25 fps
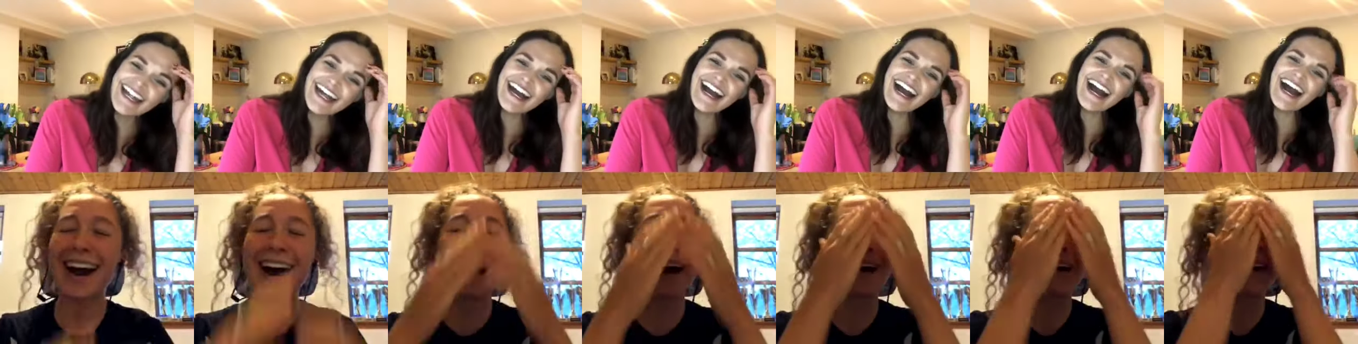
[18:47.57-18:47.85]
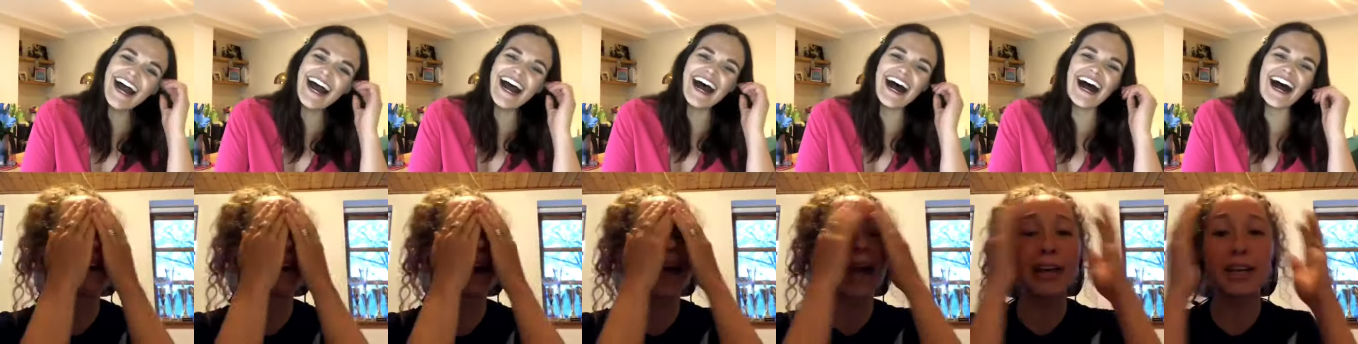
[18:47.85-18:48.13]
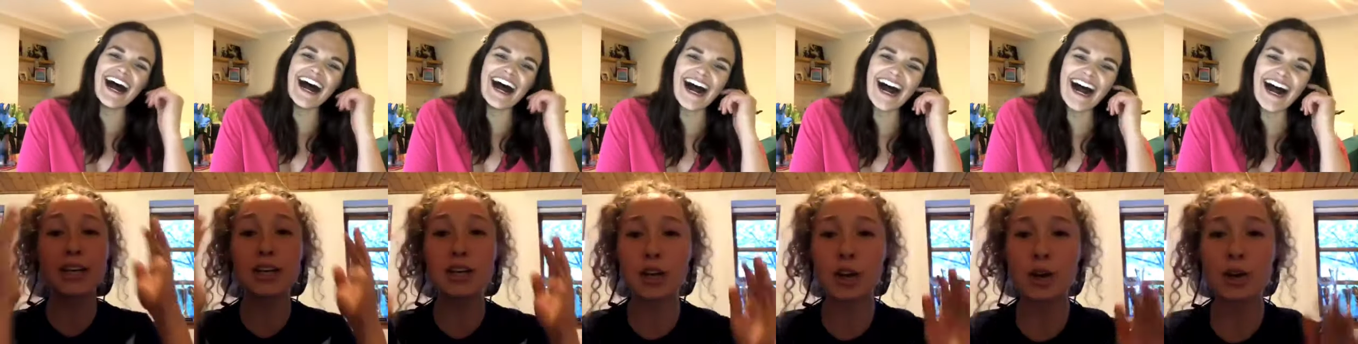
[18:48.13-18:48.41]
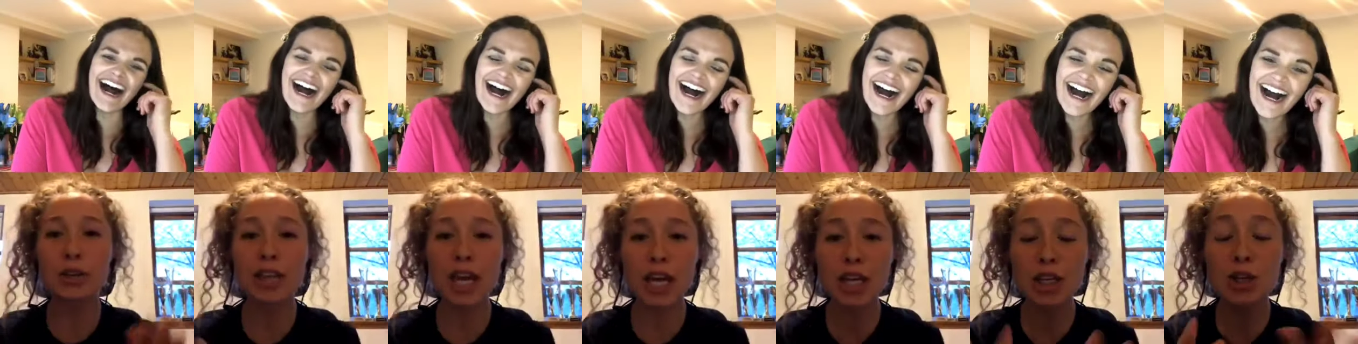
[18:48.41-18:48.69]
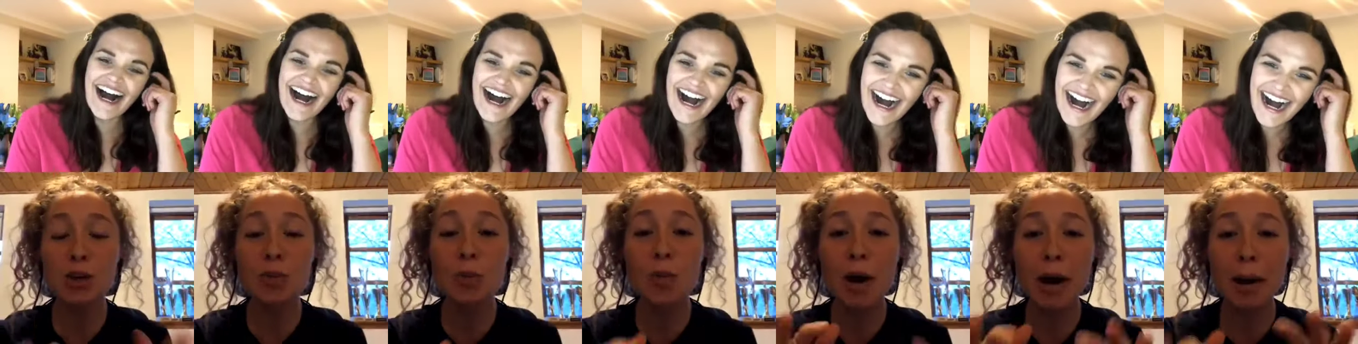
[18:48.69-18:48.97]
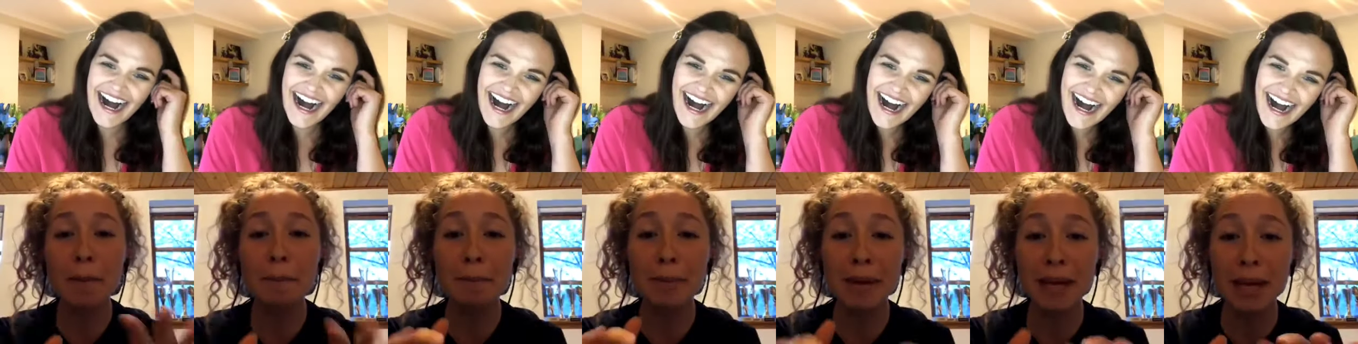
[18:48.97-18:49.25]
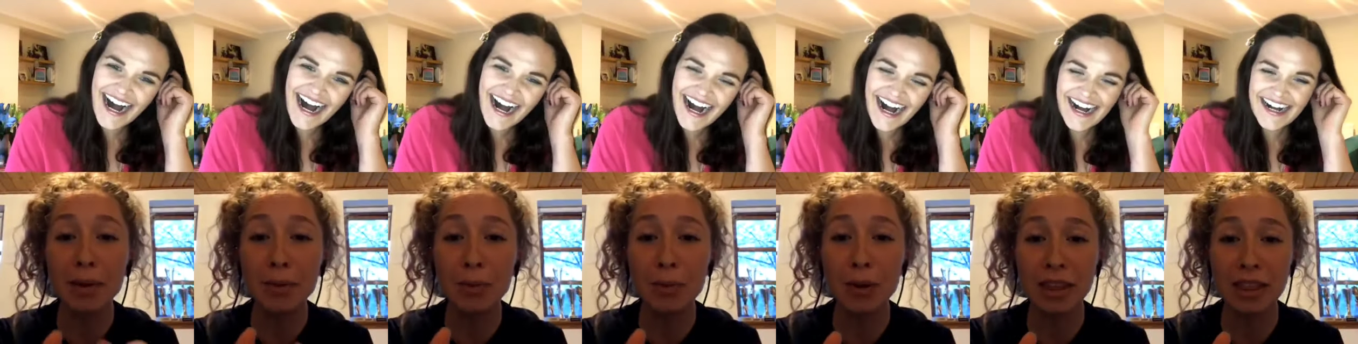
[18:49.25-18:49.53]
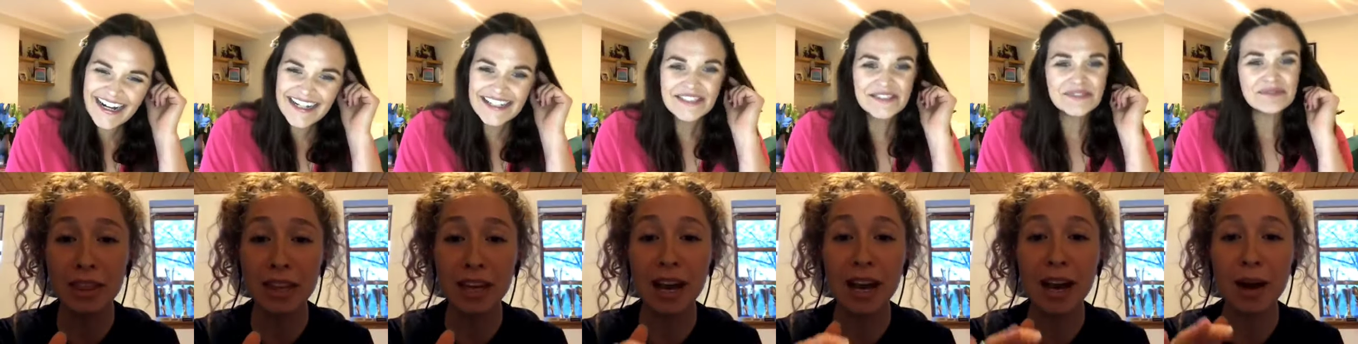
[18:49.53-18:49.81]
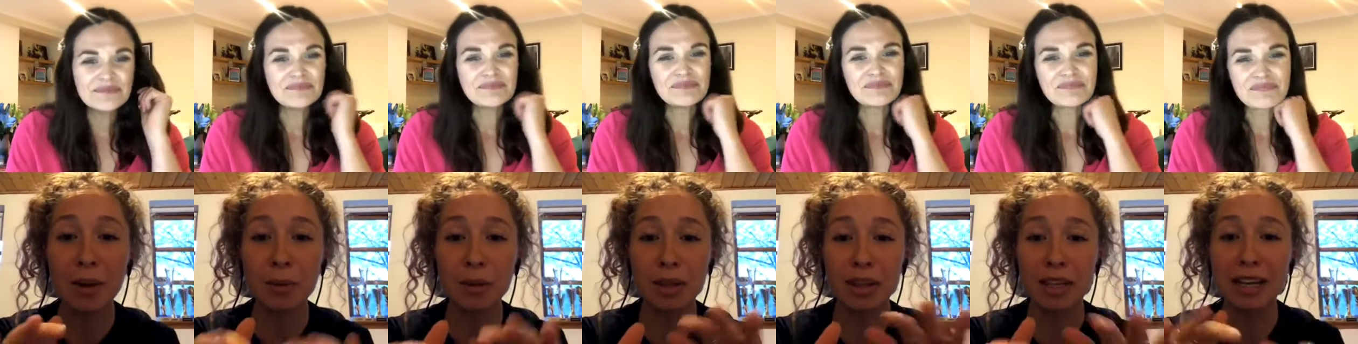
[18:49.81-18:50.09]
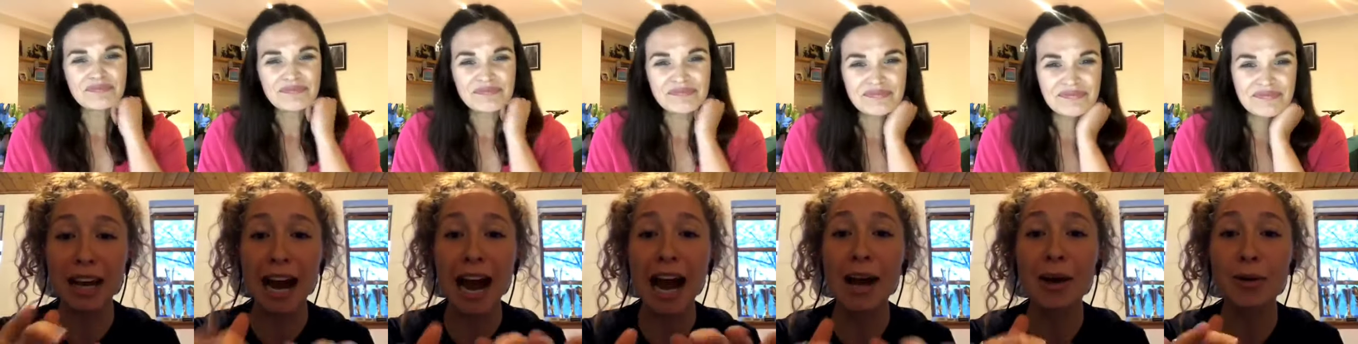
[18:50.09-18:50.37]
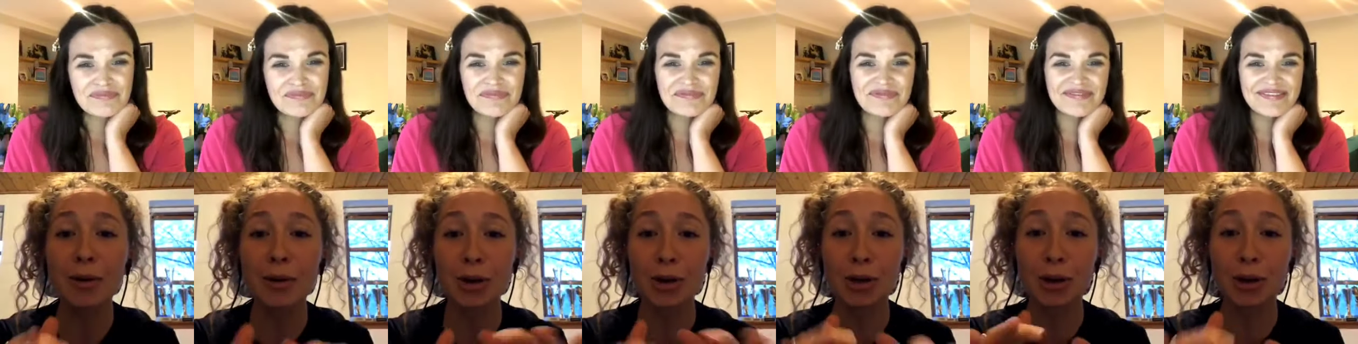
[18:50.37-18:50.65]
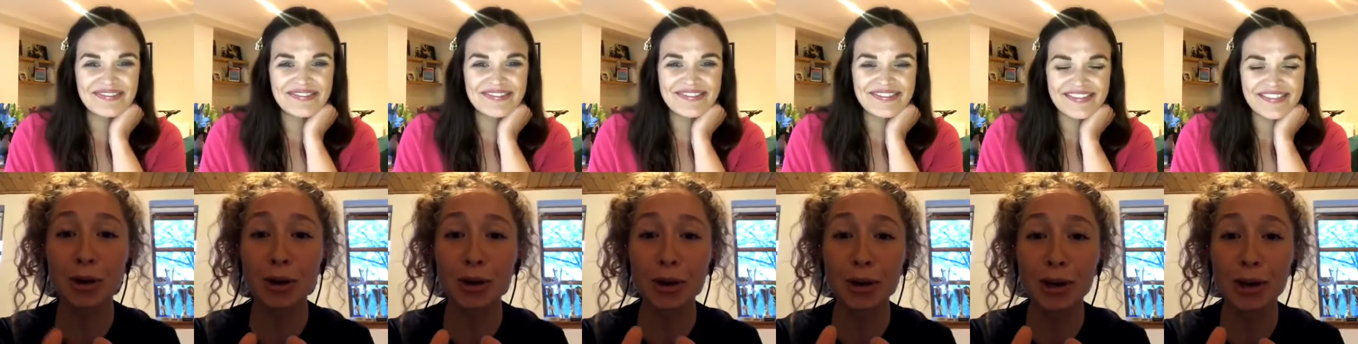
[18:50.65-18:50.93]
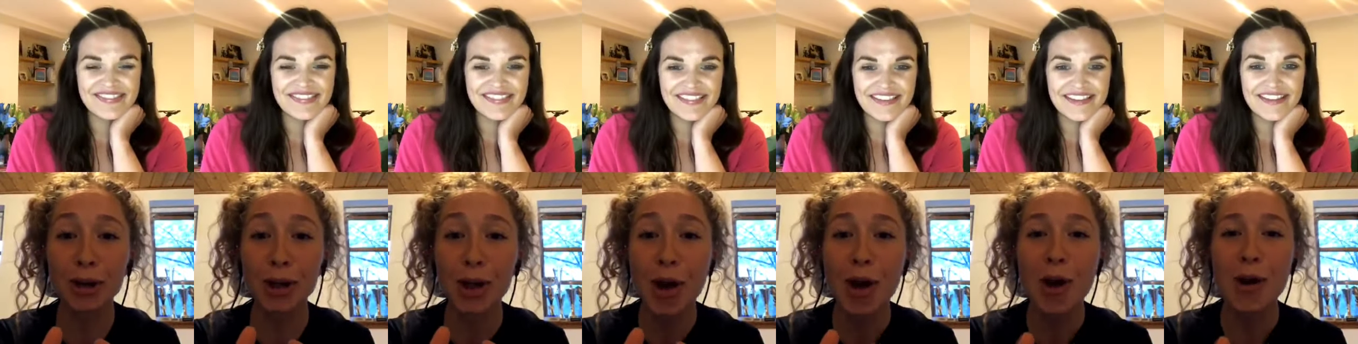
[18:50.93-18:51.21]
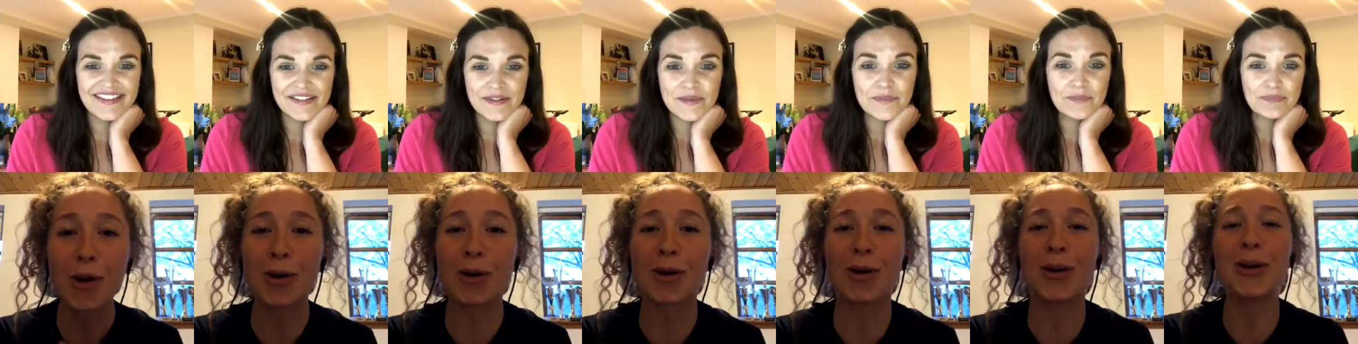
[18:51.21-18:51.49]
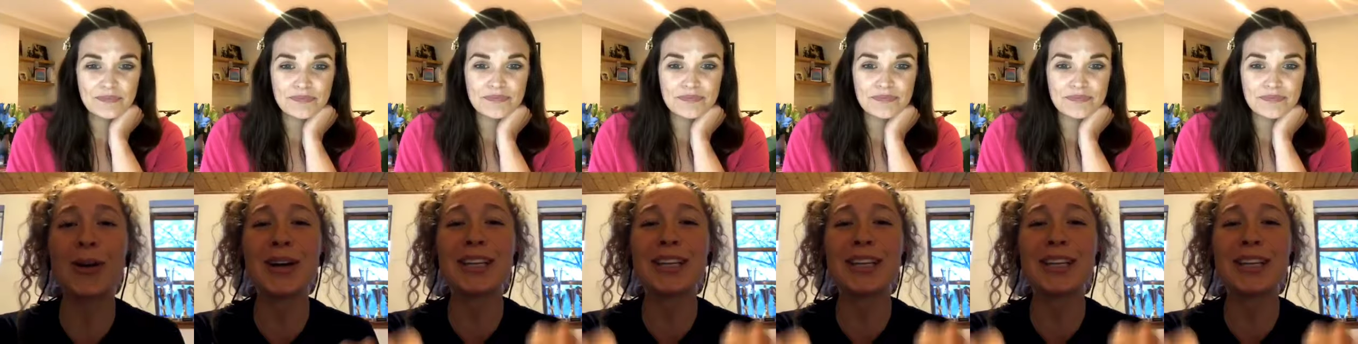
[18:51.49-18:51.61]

Speaker 1: and you know, then you want to be with a guy or a girl who is